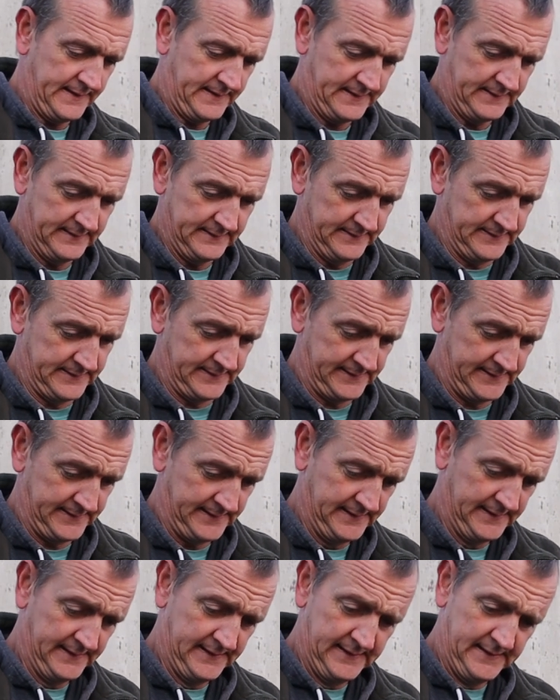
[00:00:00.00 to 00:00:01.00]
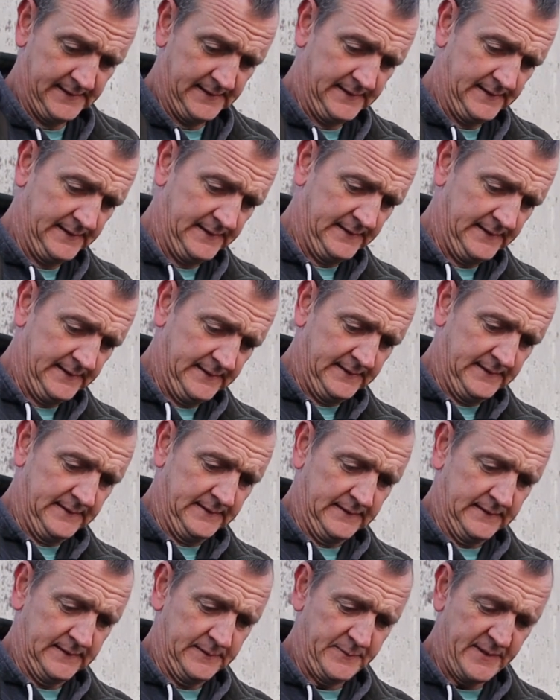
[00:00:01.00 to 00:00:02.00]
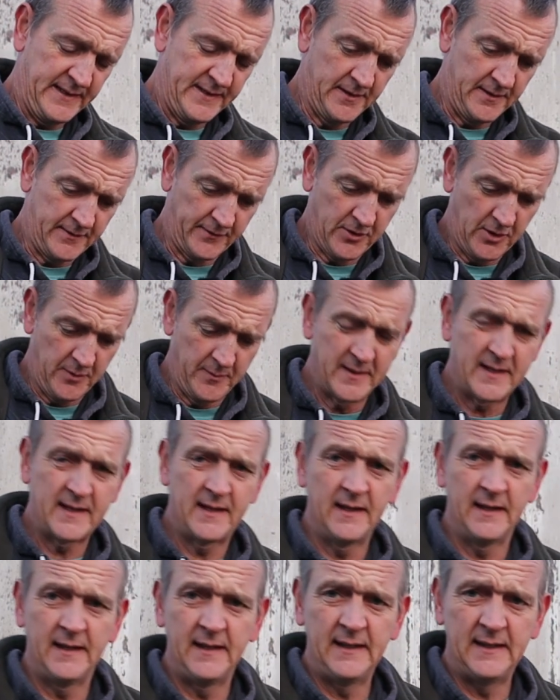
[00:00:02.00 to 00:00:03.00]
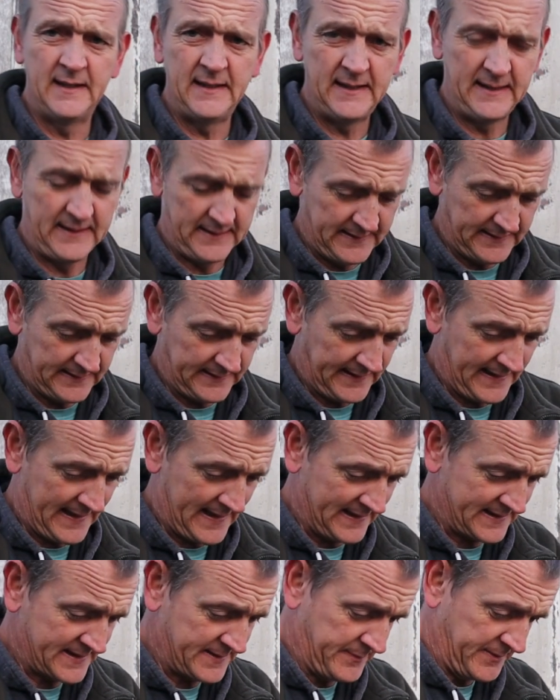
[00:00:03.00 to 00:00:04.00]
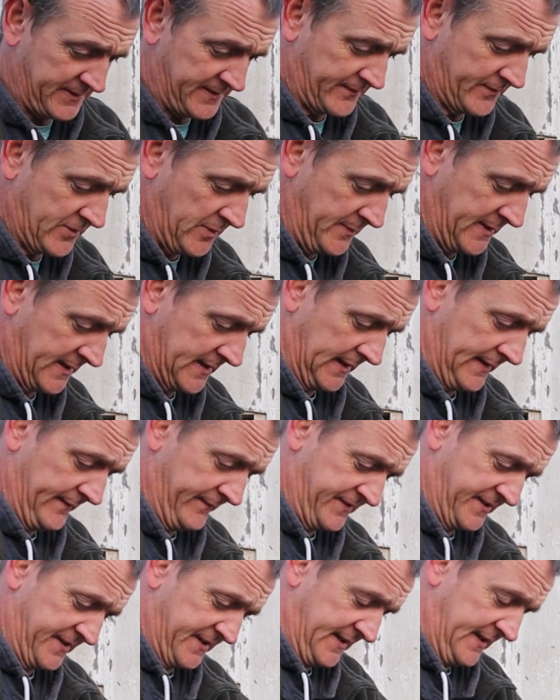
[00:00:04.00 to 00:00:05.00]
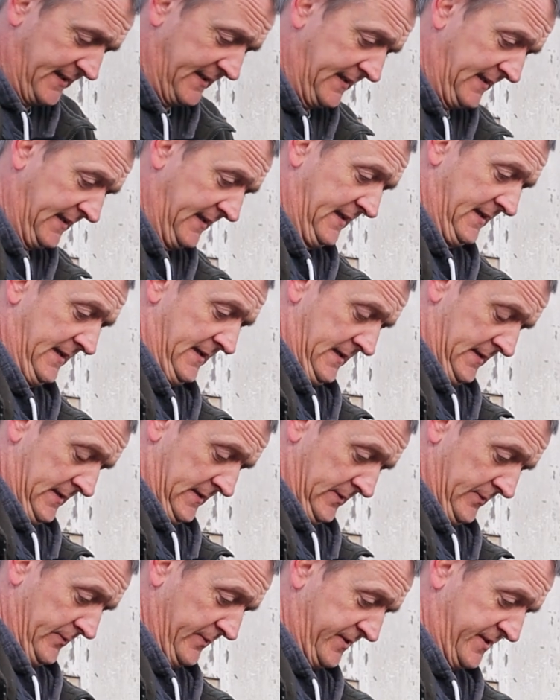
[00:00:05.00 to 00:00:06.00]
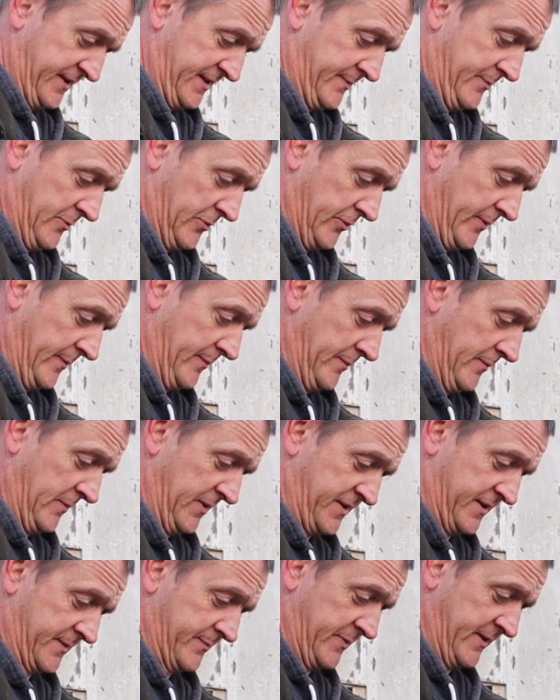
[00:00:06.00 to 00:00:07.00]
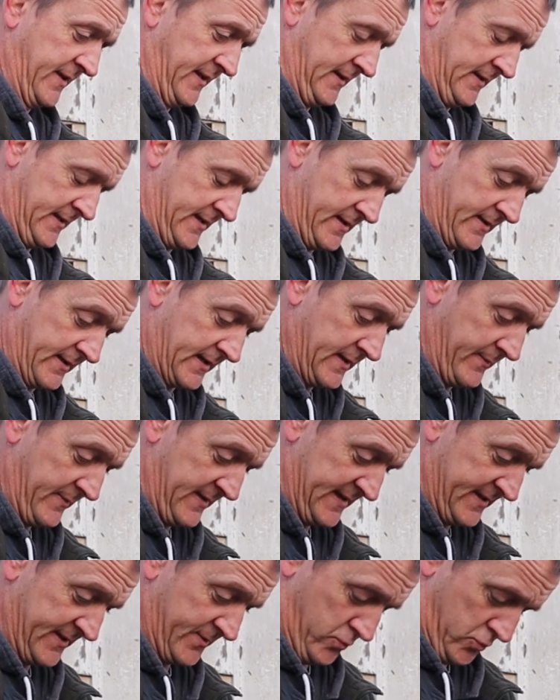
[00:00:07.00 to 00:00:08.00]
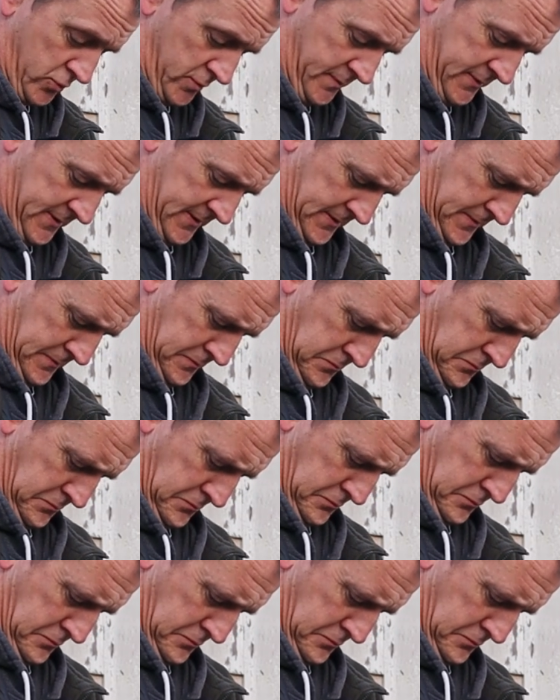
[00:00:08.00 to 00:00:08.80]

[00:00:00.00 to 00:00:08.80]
Yeah, I may not have got my hat, but I've got my gloves, which is pretty, keep my hands warm.